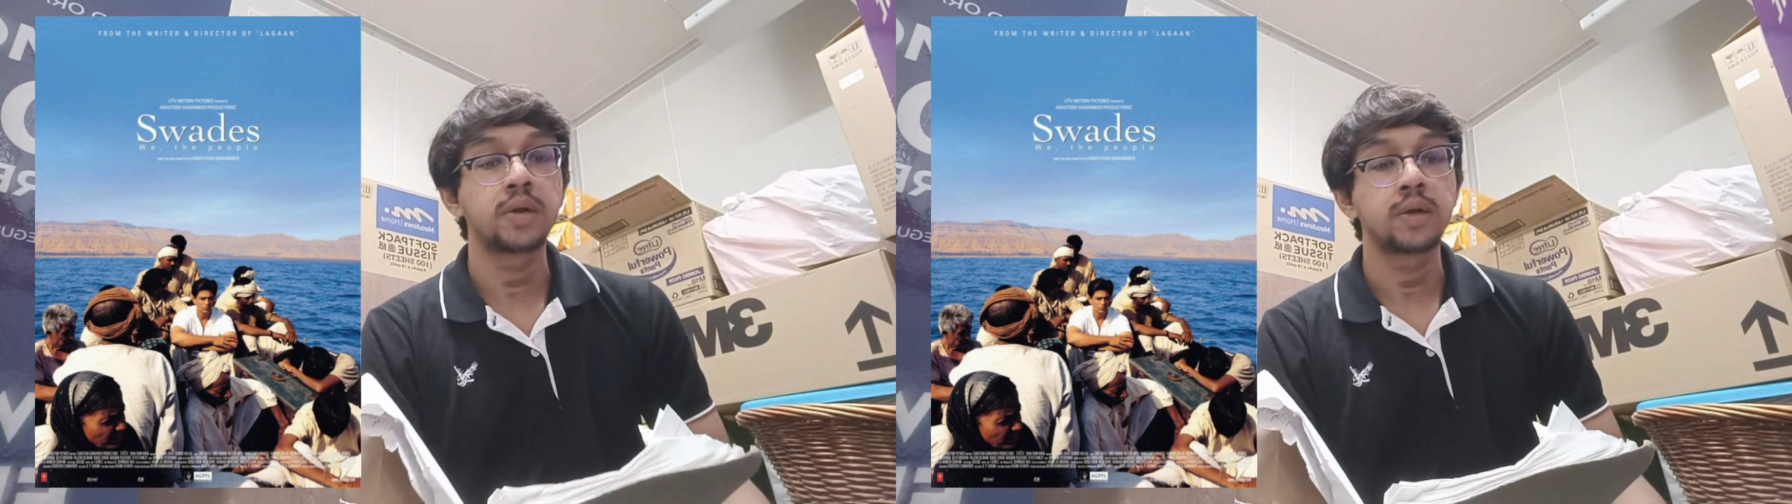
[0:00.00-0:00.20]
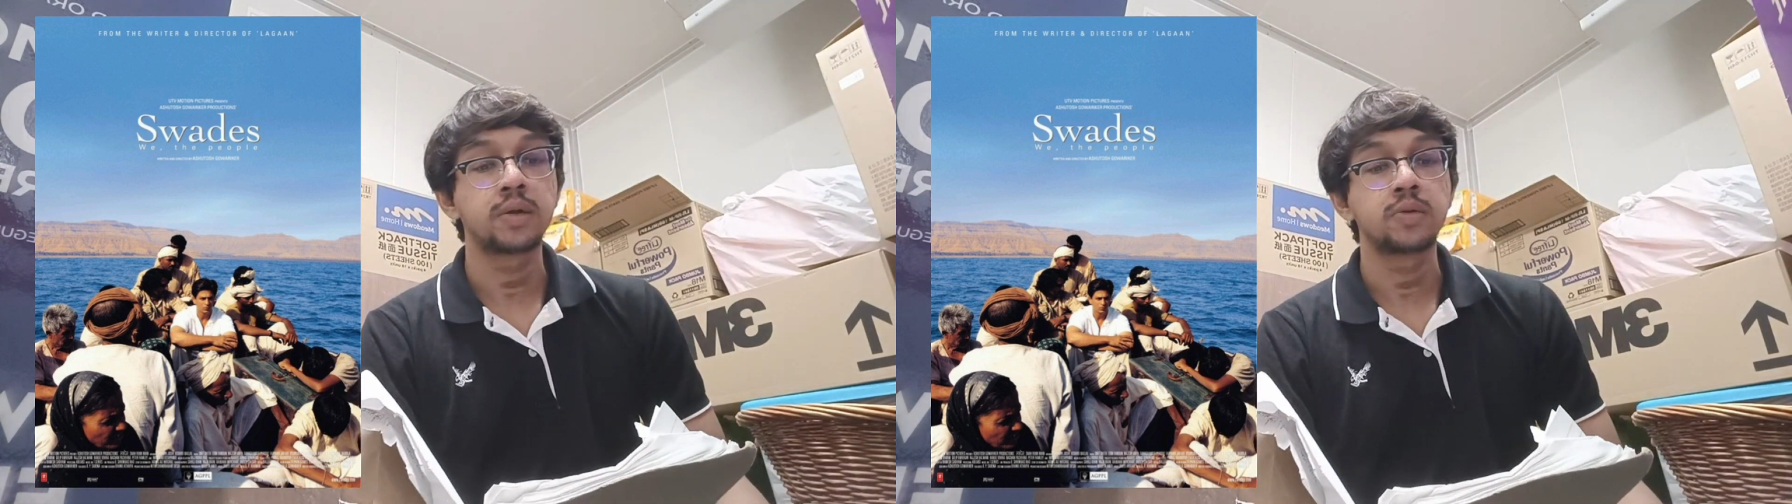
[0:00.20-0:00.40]

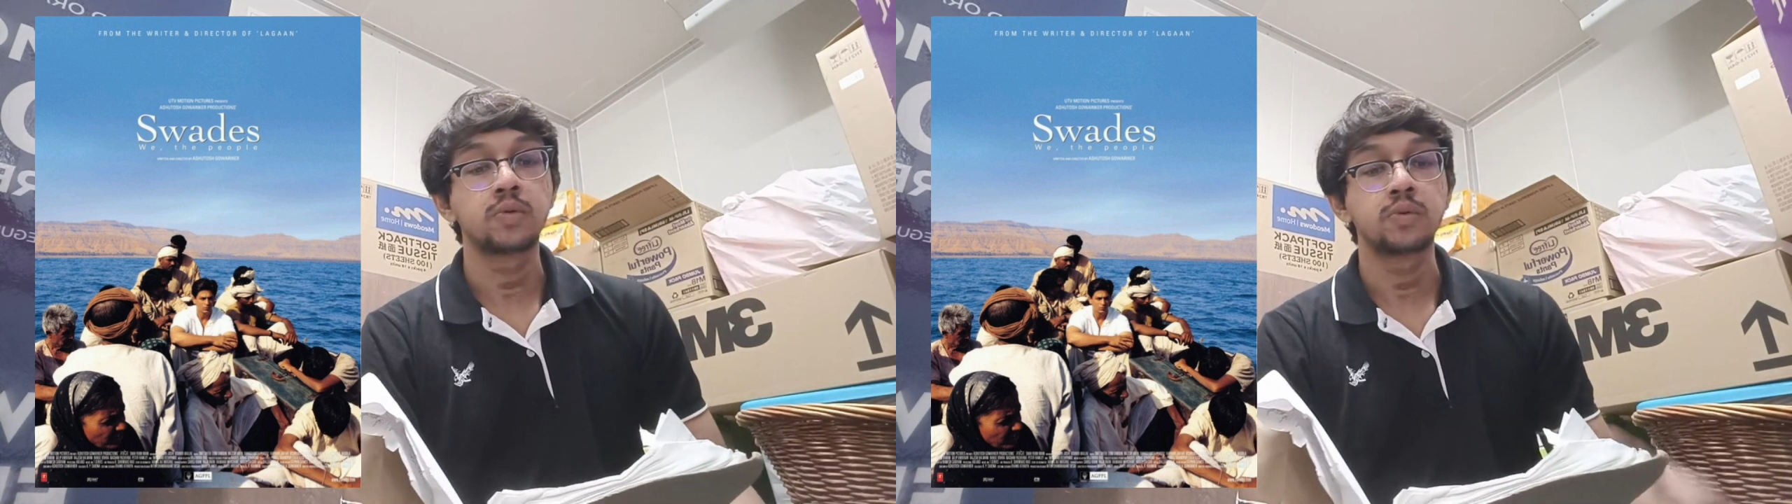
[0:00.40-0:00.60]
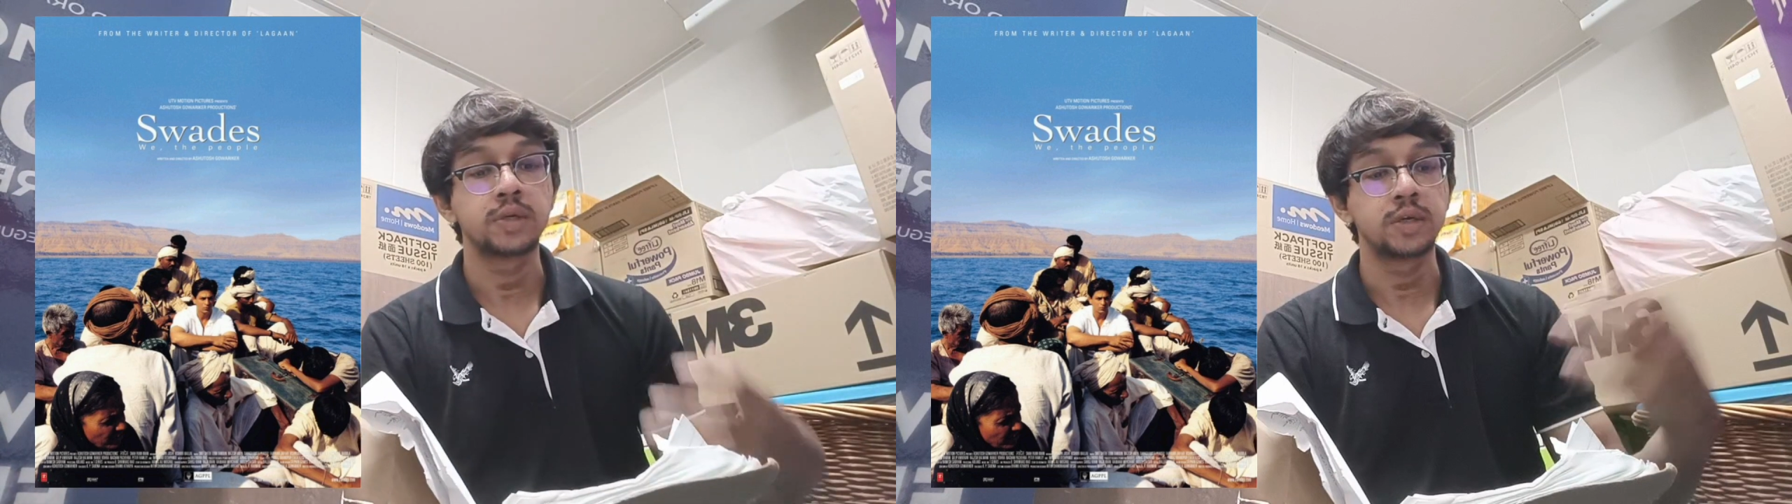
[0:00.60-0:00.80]

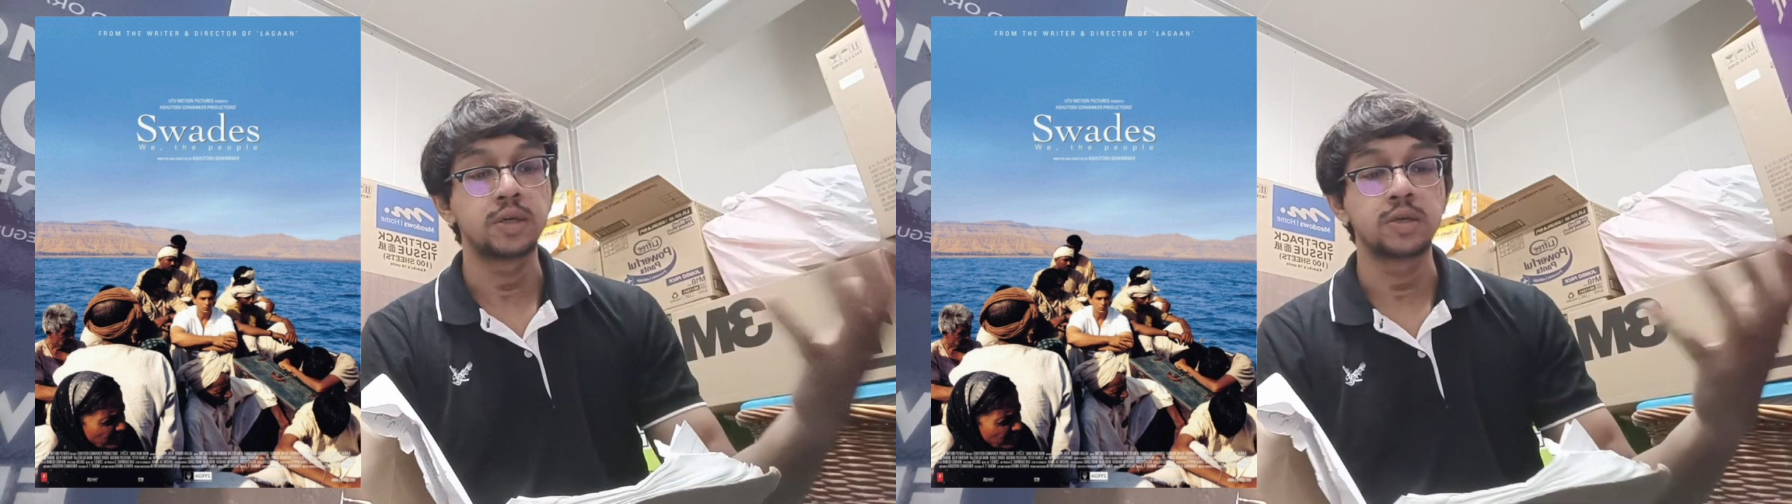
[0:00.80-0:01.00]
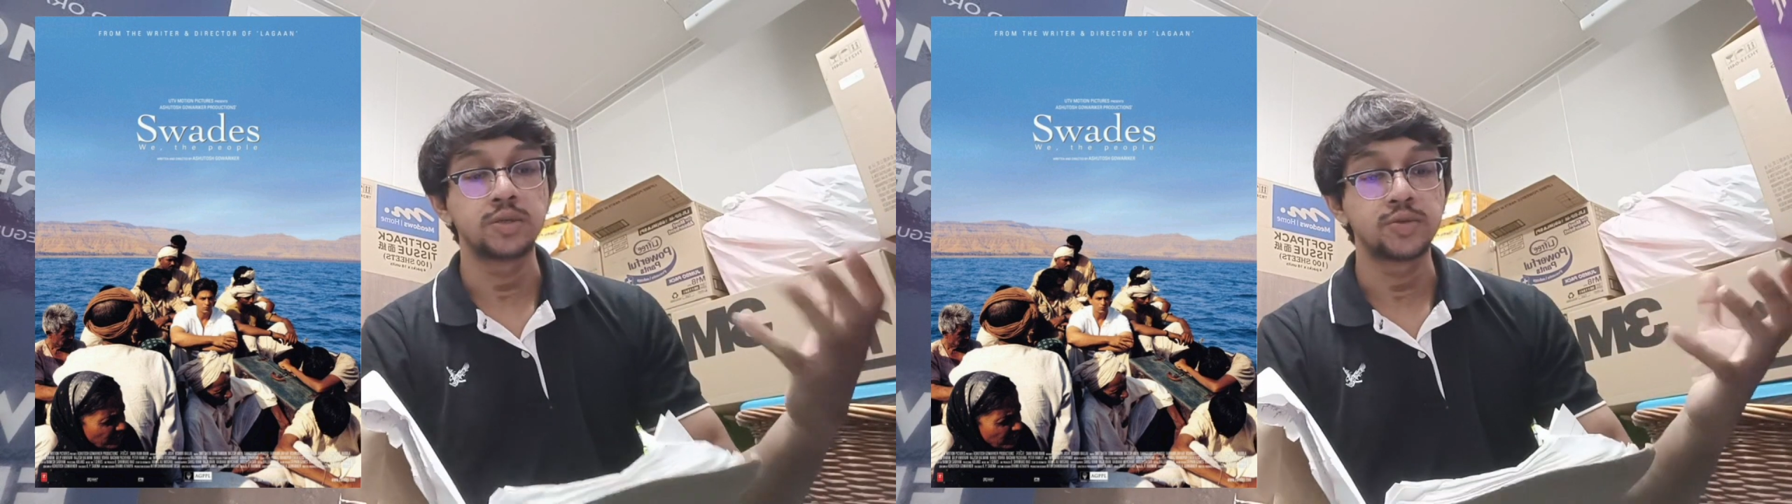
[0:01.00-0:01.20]
and
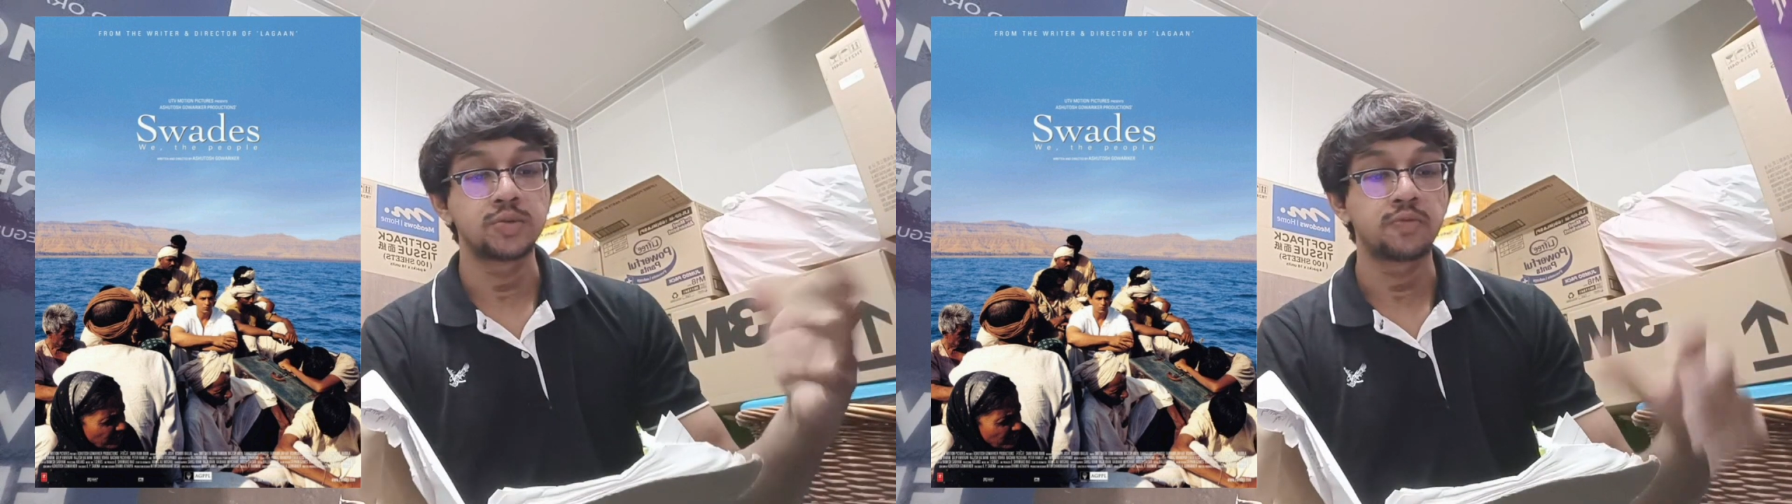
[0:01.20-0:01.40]
he is